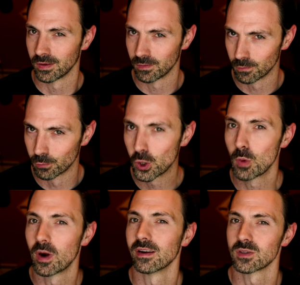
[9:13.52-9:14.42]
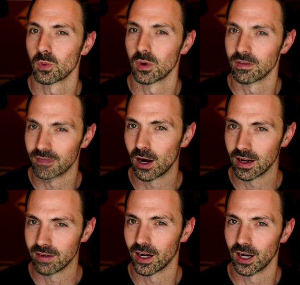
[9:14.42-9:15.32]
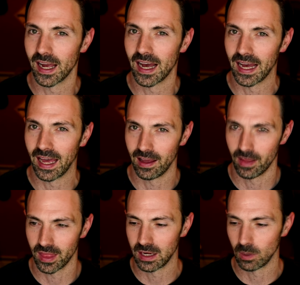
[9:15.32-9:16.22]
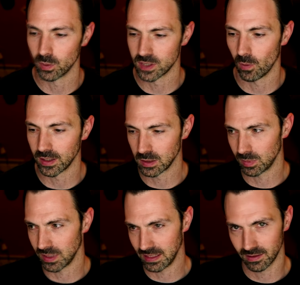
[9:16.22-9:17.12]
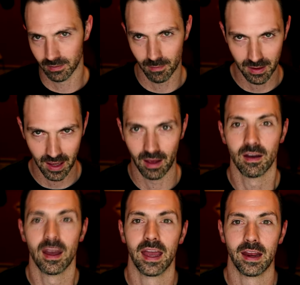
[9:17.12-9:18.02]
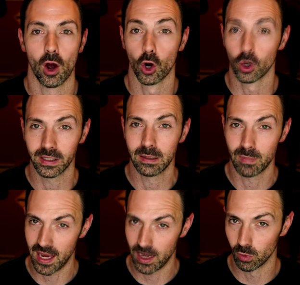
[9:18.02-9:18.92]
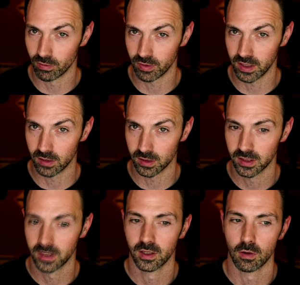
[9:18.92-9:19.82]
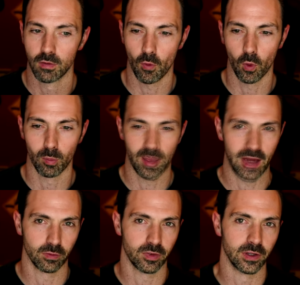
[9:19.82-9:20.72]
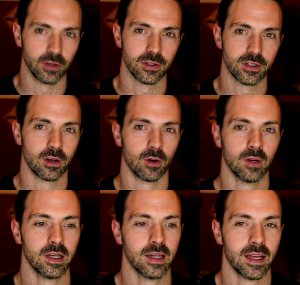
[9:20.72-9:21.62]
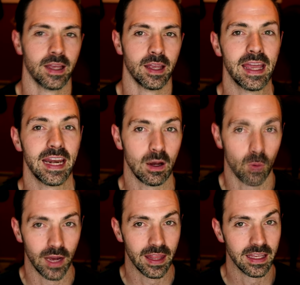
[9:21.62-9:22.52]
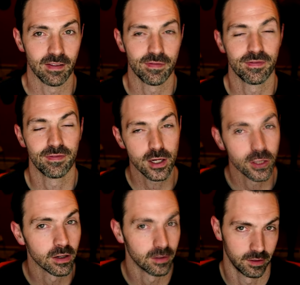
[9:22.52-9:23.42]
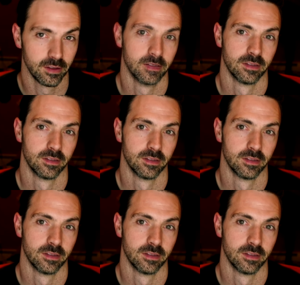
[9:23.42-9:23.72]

rumors were very very high that it was going to be a early May reveal for Battlefield. So anyway, the official